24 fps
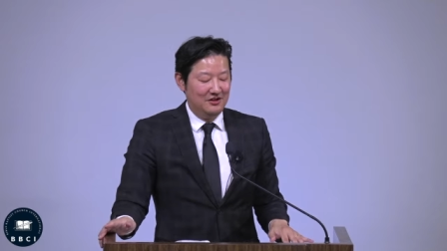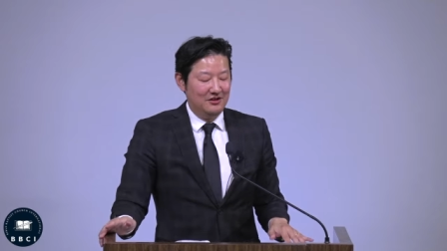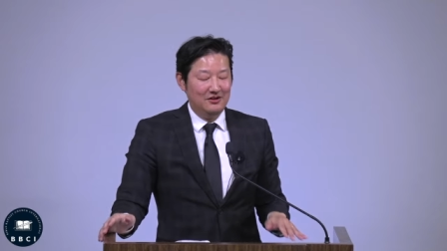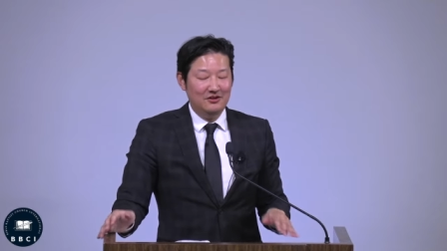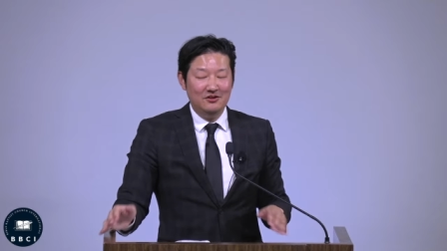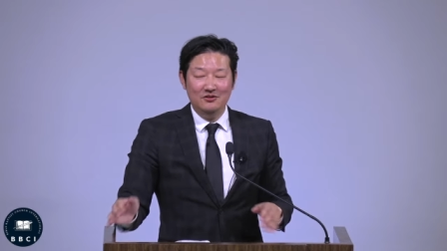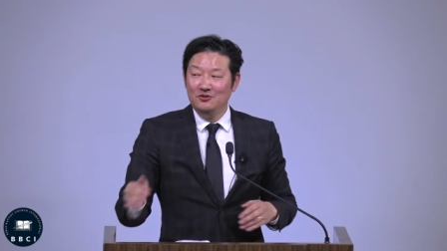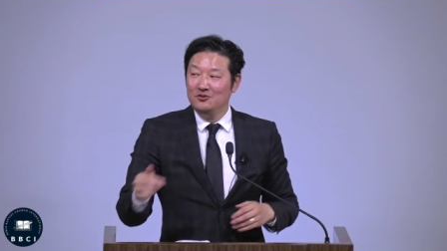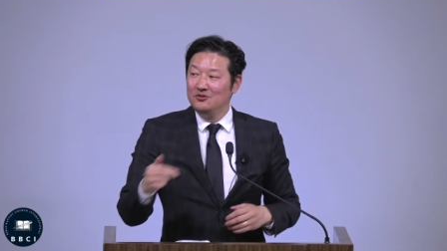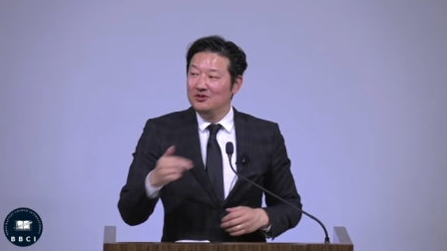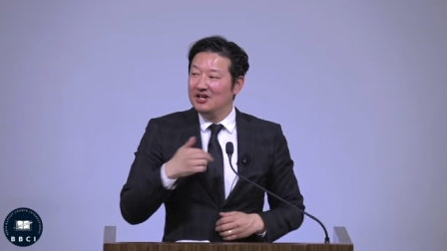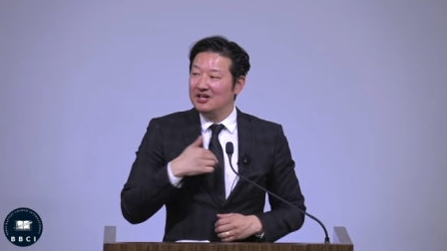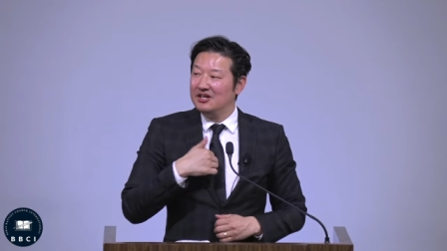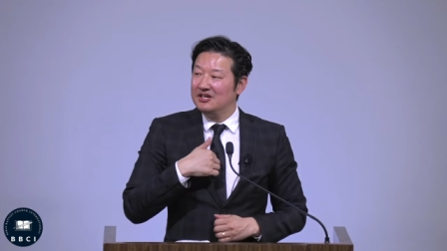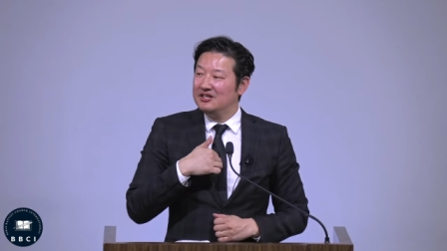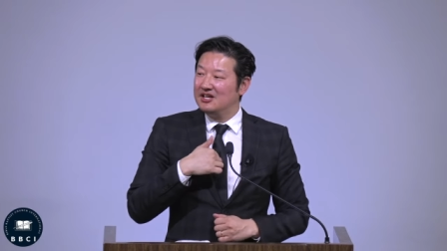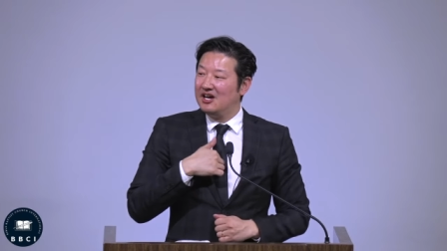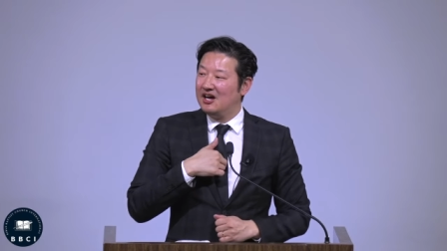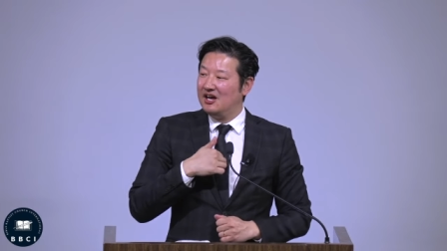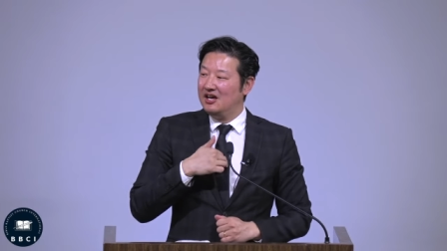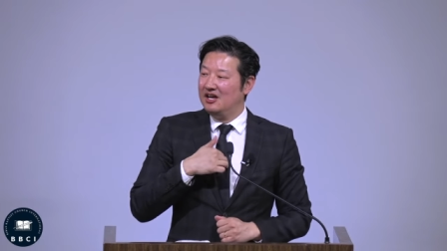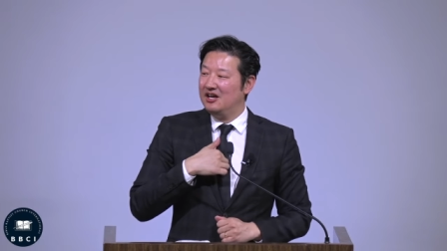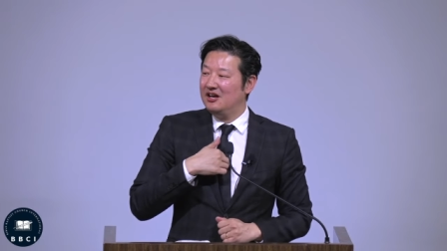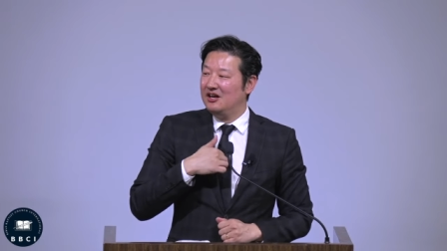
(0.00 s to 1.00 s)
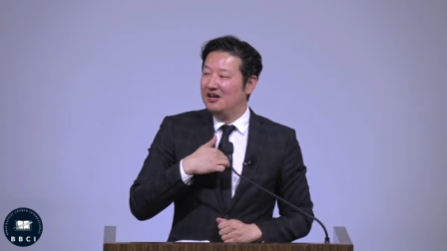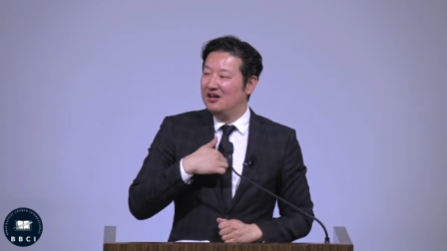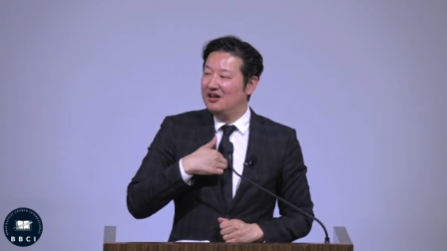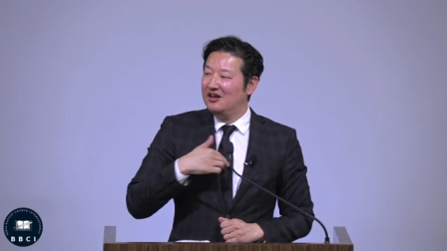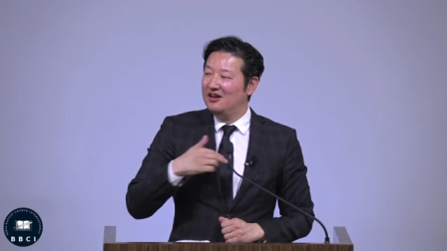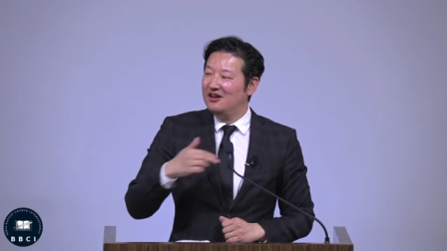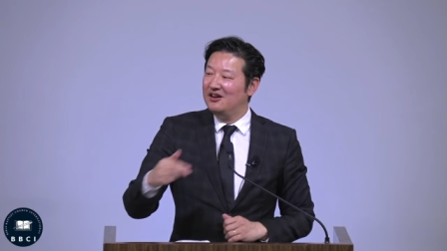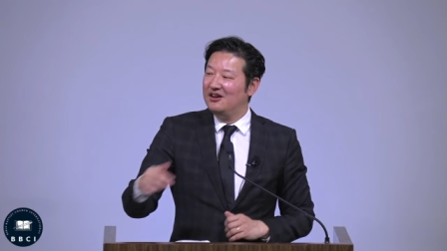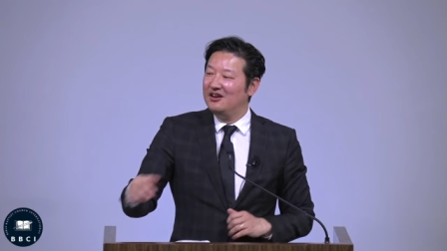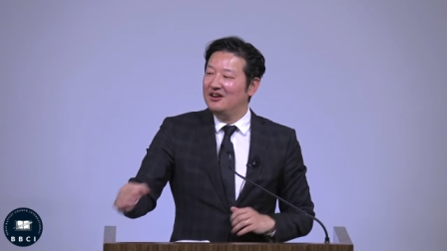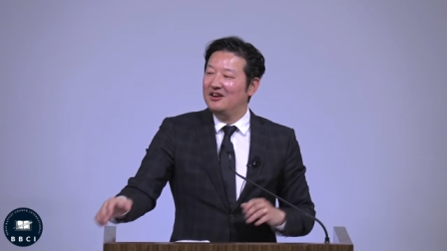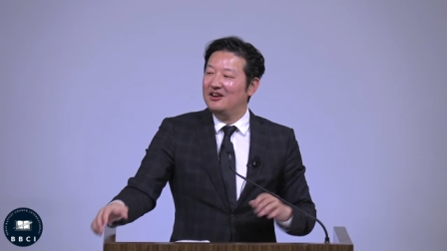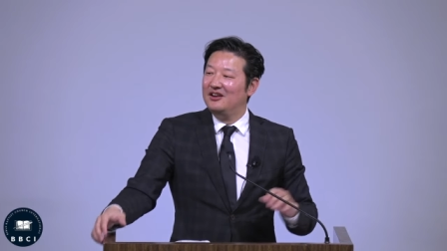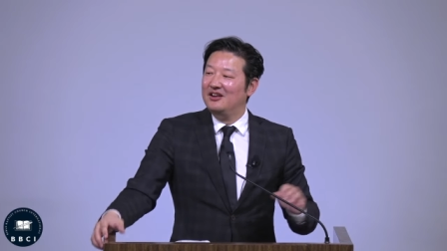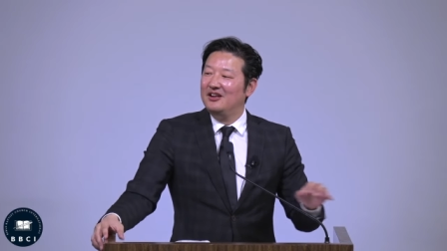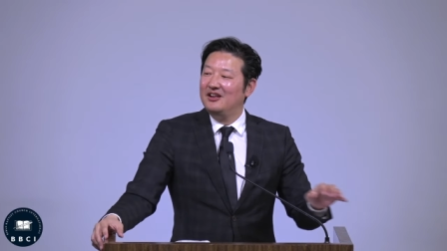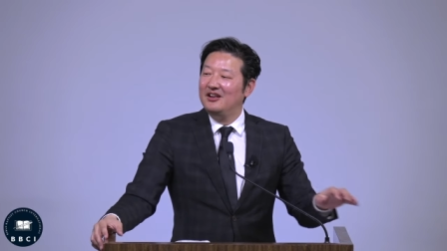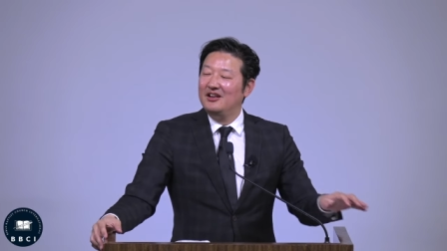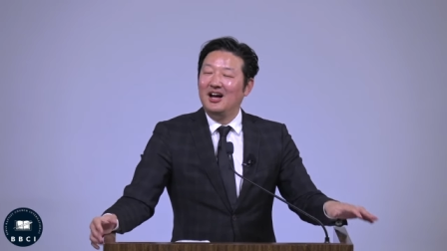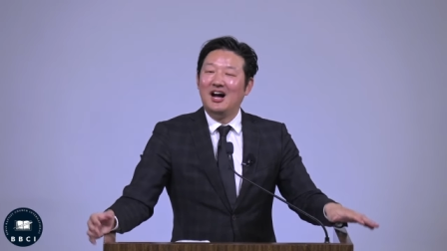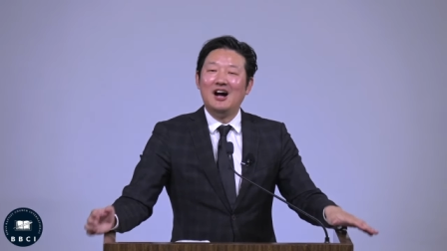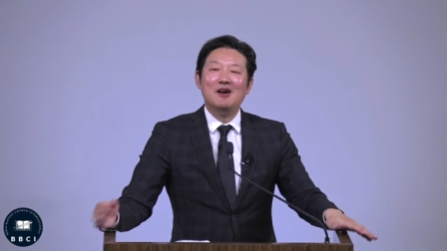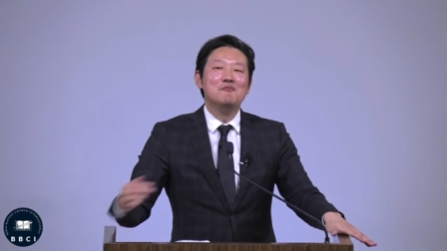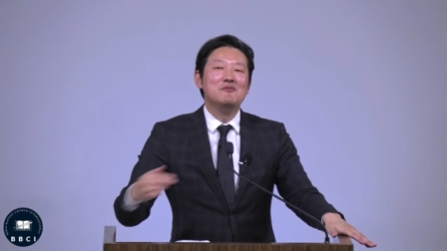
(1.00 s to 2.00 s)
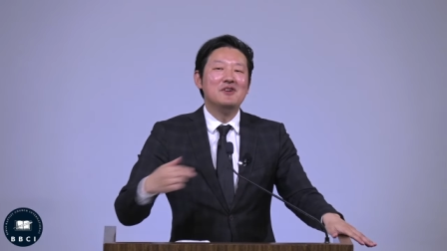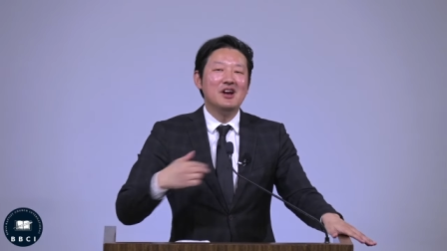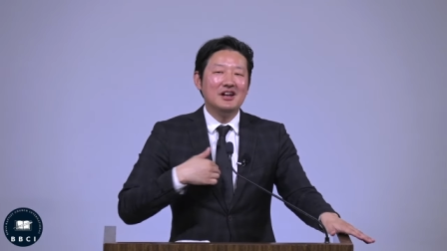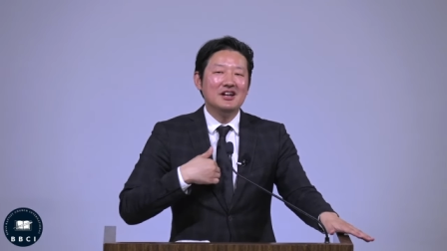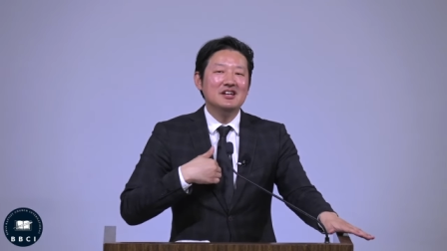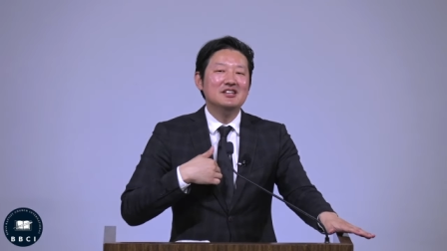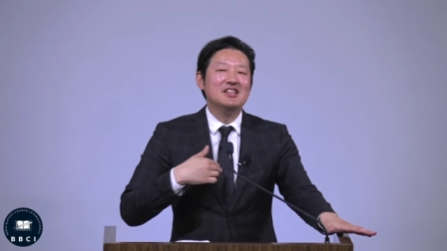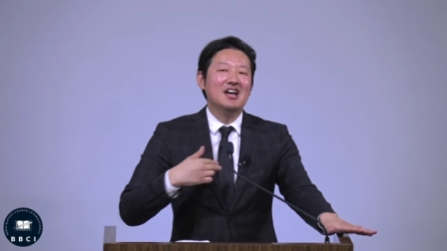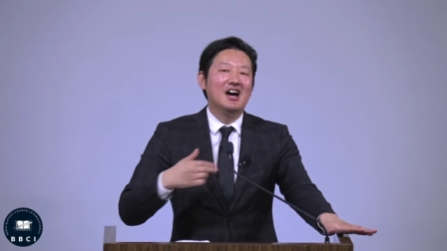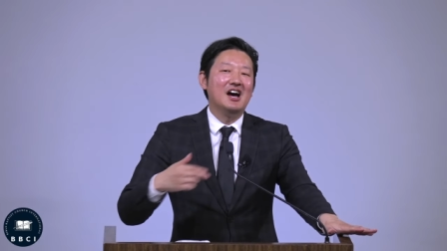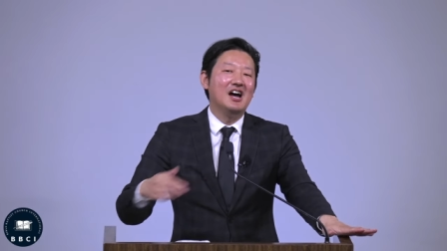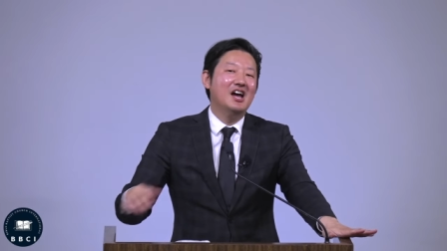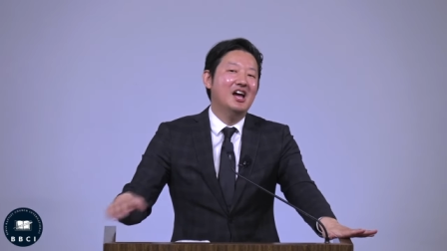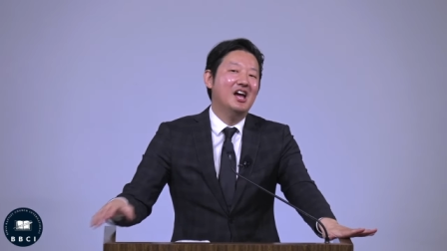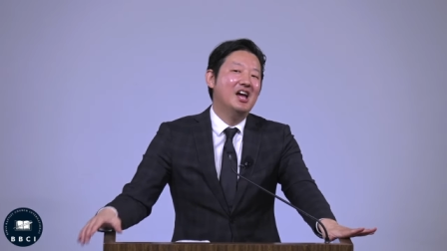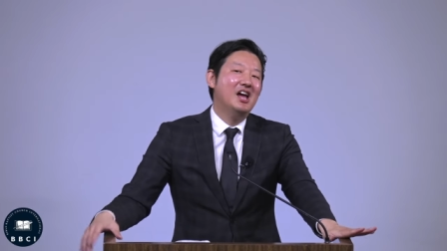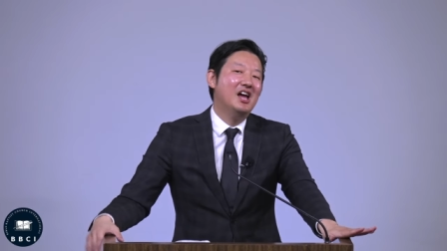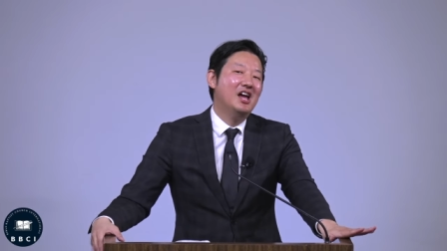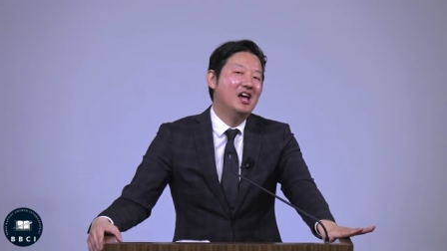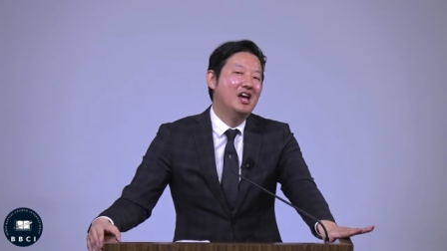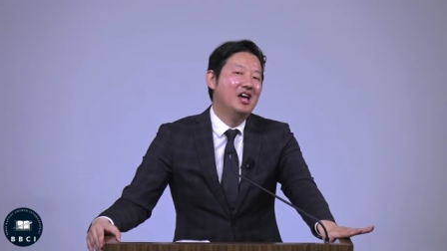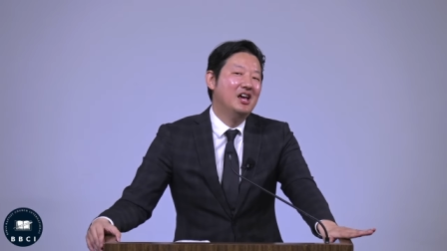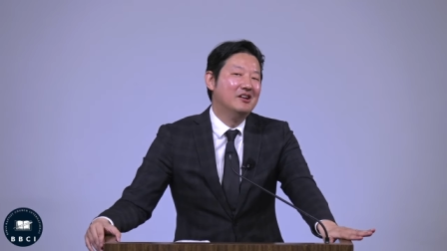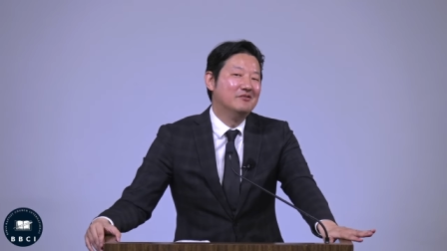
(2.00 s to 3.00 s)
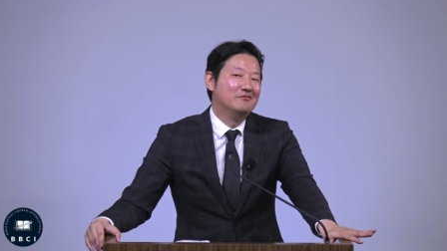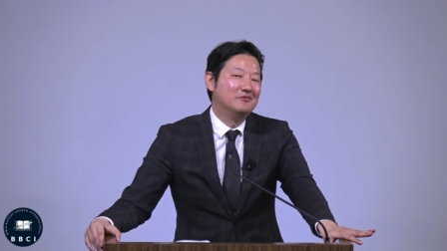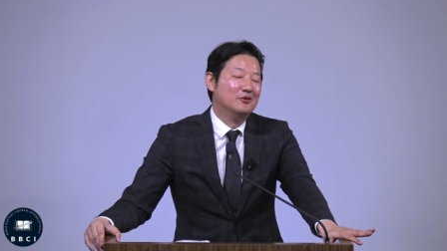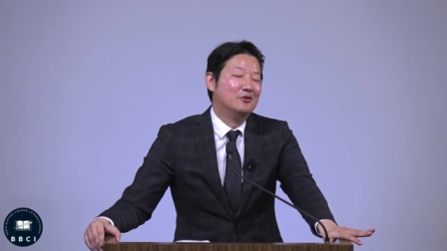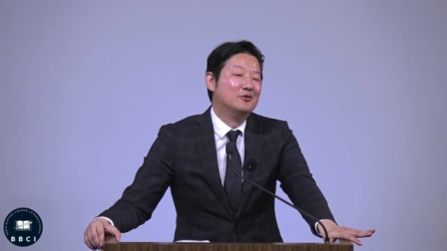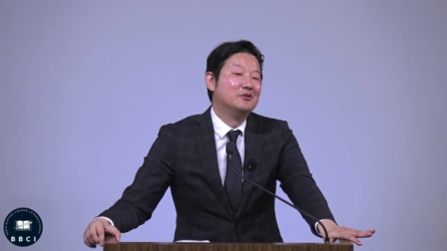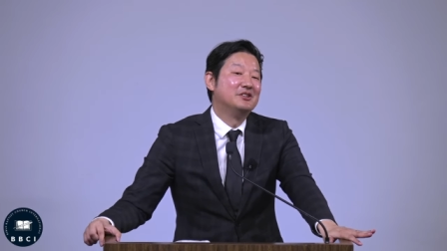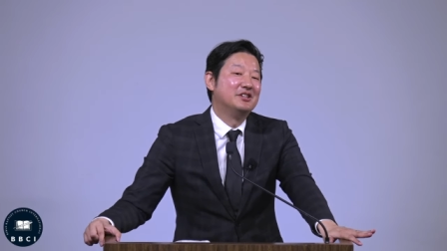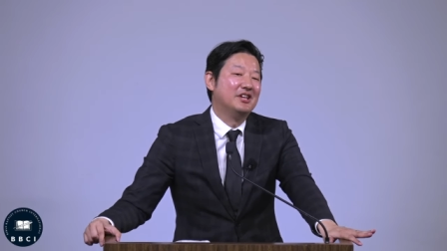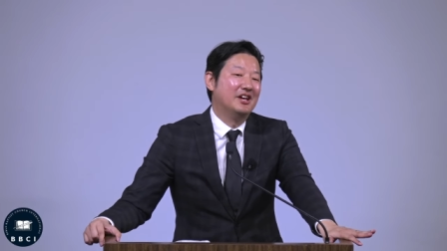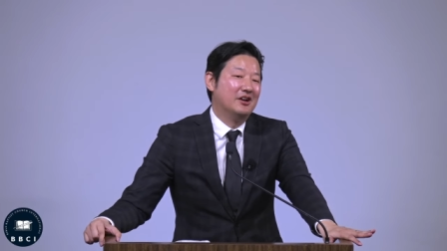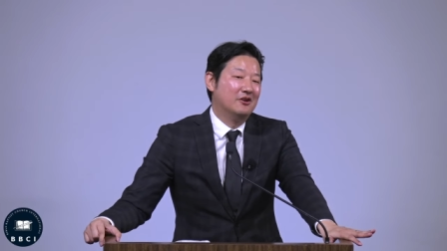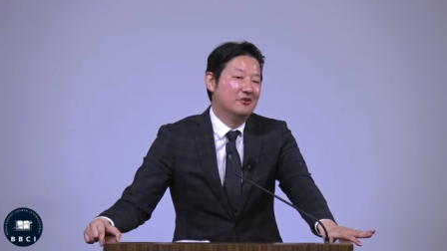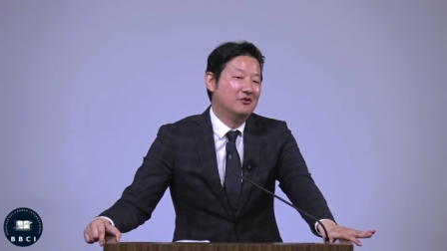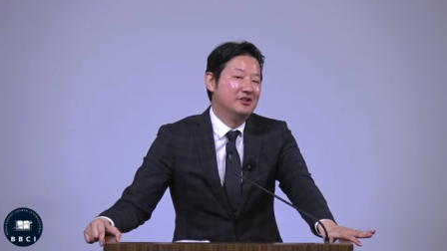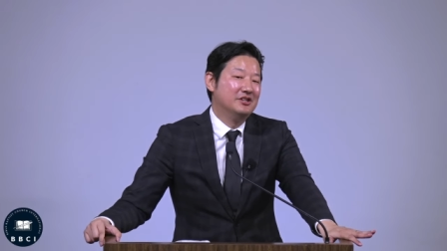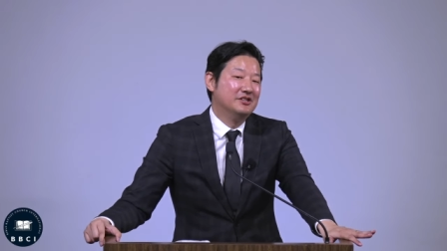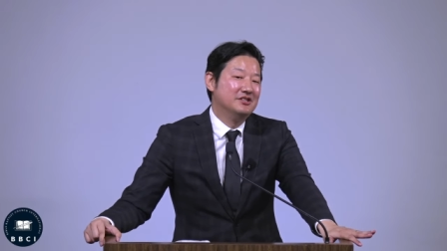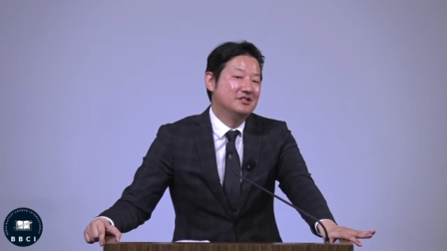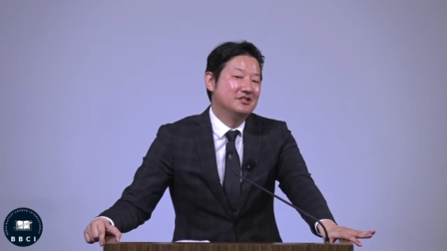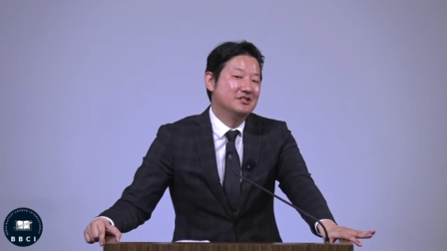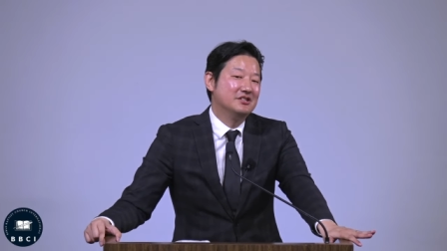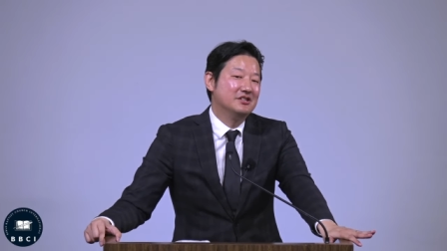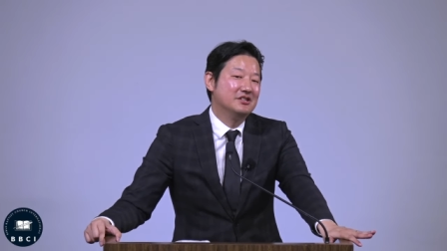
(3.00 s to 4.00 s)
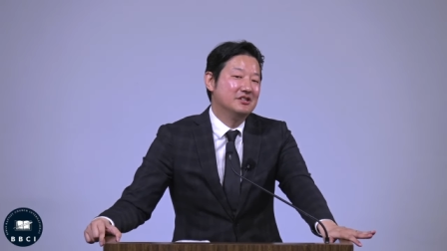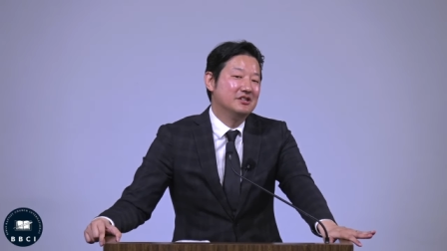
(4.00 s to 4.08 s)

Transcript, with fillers: You're gonna die. I'm gonna die if Lord tarries.